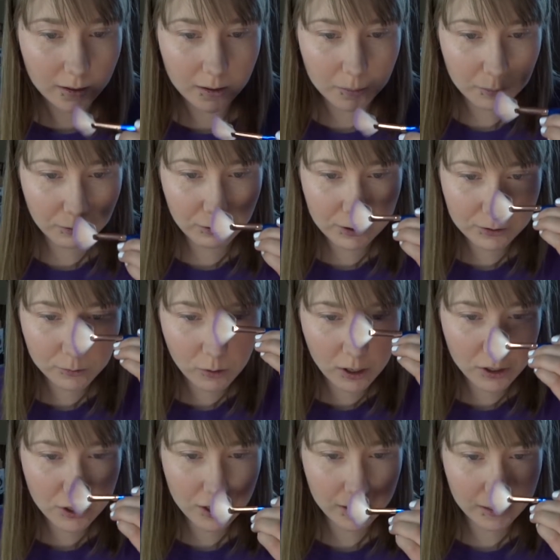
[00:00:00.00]
Um, if he's
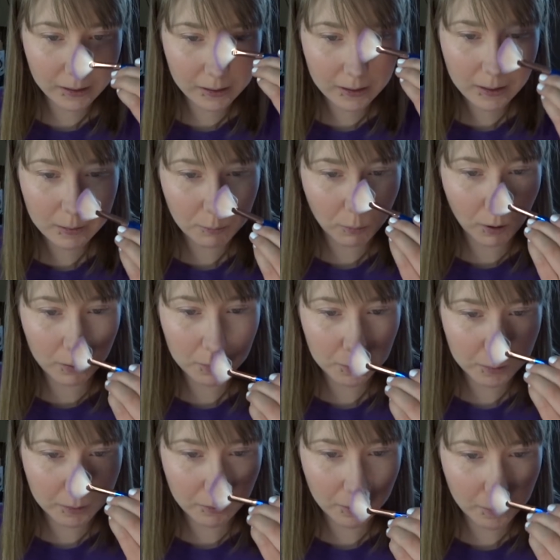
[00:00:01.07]
watching, he
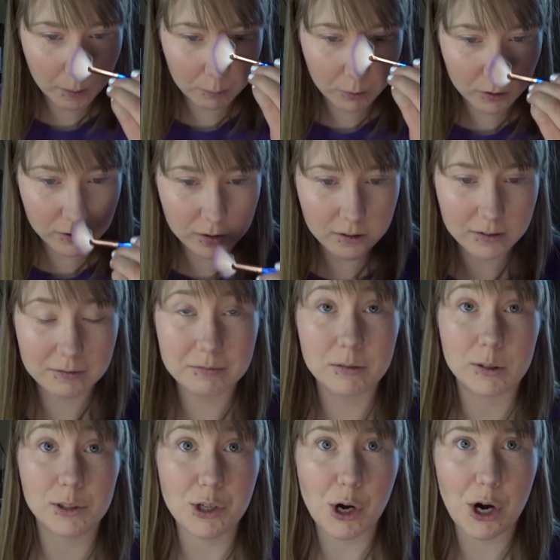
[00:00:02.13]
probably remembers.
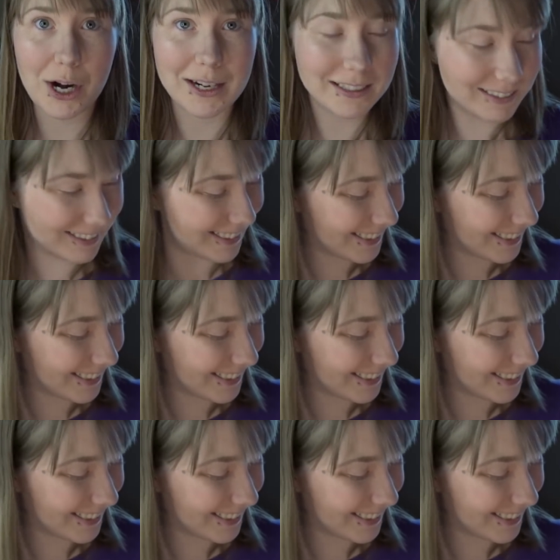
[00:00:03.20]
Sorry.